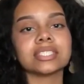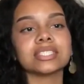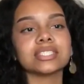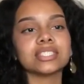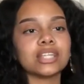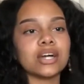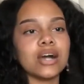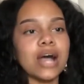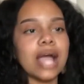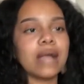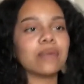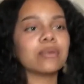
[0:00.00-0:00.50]

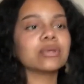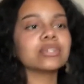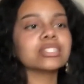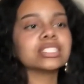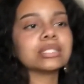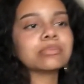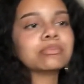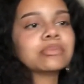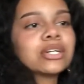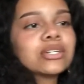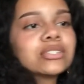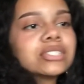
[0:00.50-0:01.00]
So I wrote
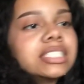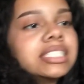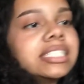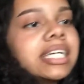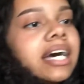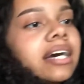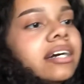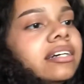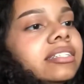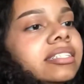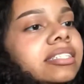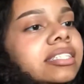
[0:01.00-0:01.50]
some notes
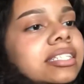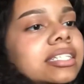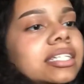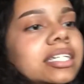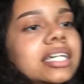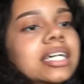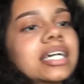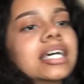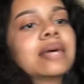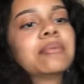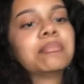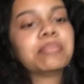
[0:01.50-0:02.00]
down
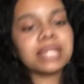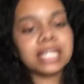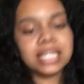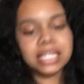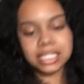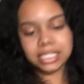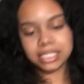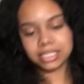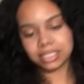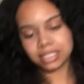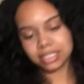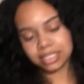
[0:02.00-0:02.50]

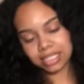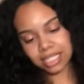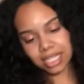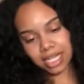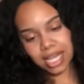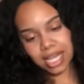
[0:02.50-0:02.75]
because